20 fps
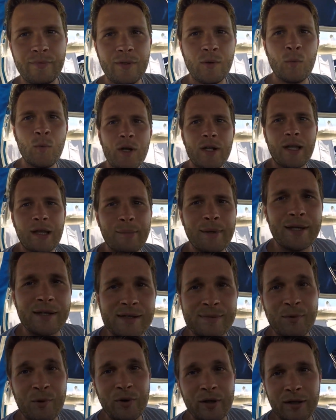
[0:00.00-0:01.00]
when I came out
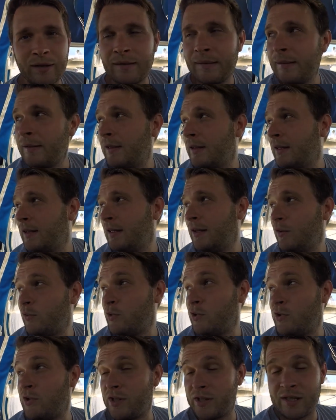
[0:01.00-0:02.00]
this morning it was
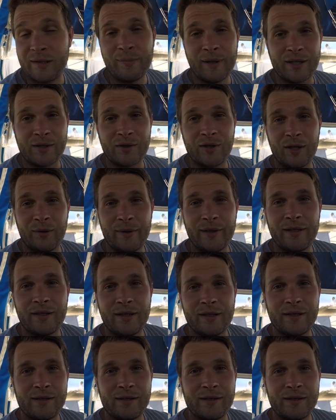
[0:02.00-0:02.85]
just about to go under,